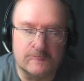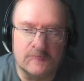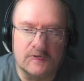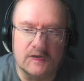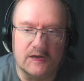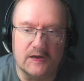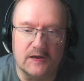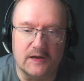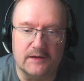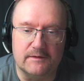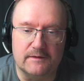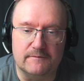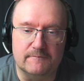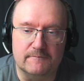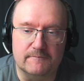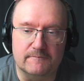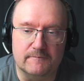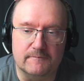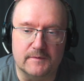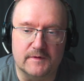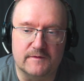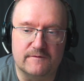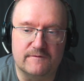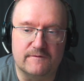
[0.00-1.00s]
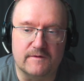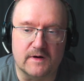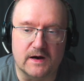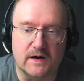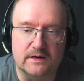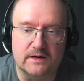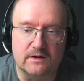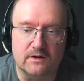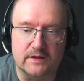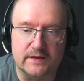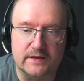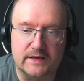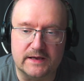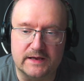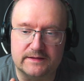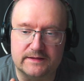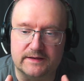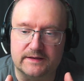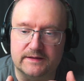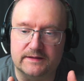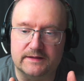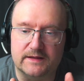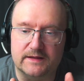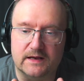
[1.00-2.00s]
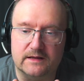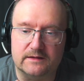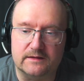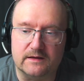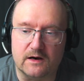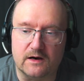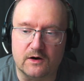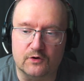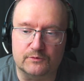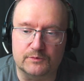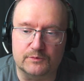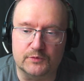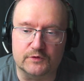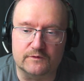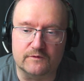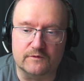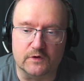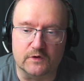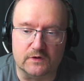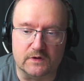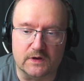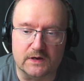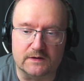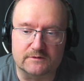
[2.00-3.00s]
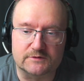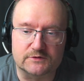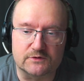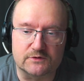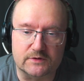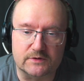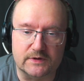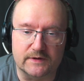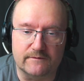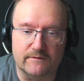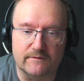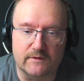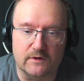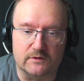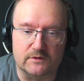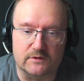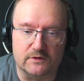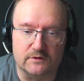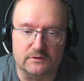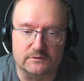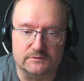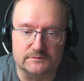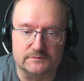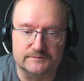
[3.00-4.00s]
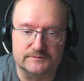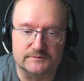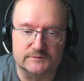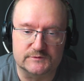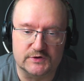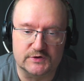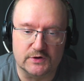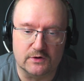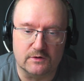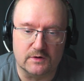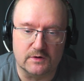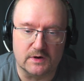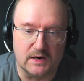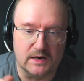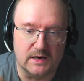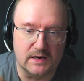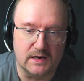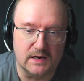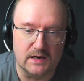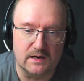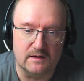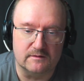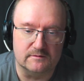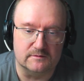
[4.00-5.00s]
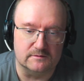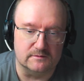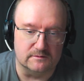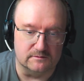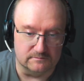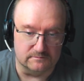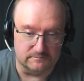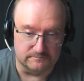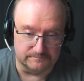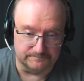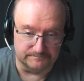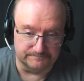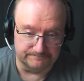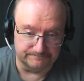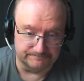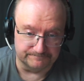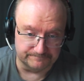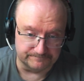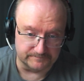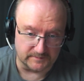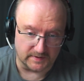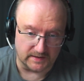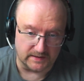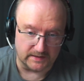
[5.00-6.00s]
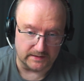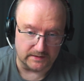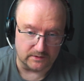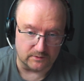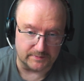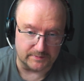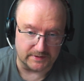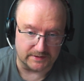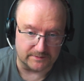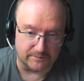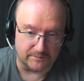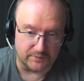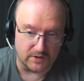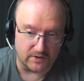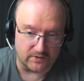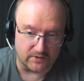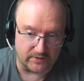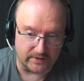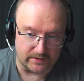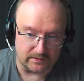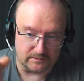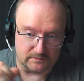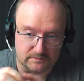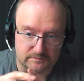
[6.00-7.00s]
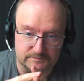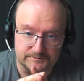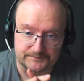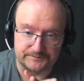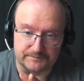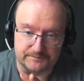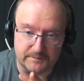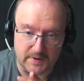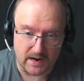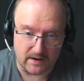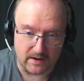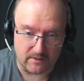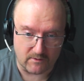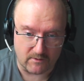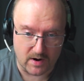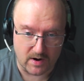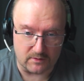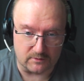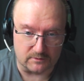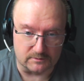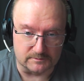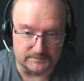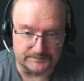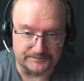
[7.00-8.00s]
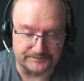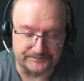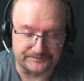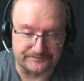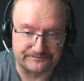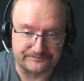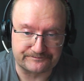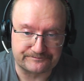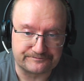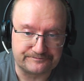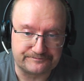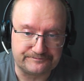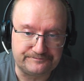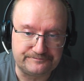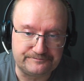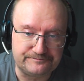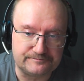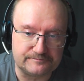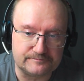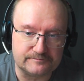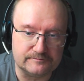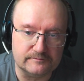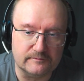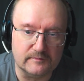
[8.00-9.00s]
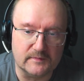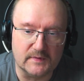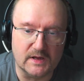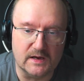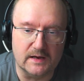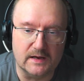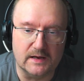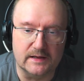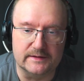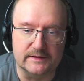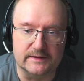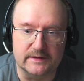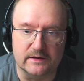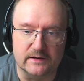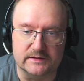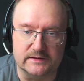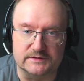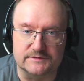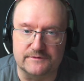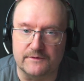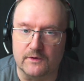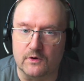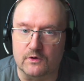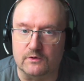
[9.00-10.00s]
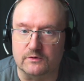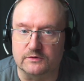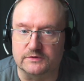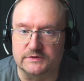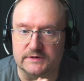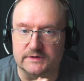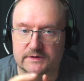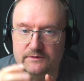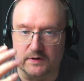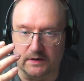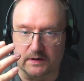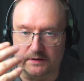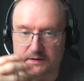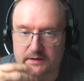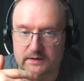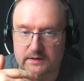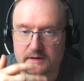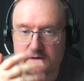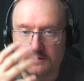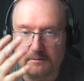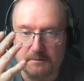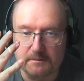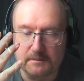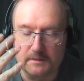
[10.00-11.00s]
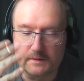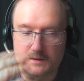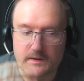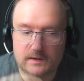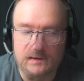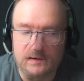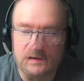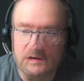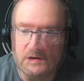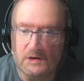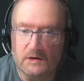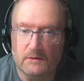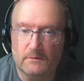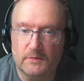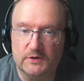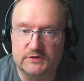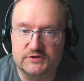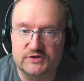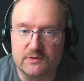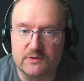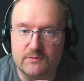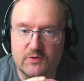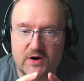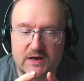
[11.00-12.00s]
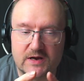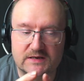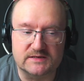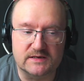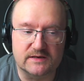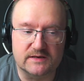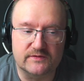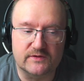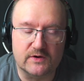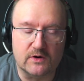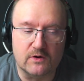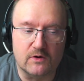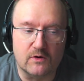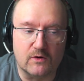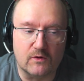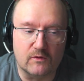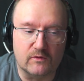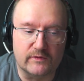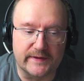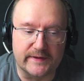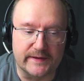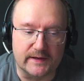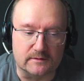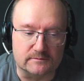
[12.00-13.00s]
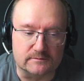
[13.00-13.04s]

I'm finally getting that output what I was looking for though. So I have a little bit blurry background, and it's focusing right here. But summarizing the whole thing,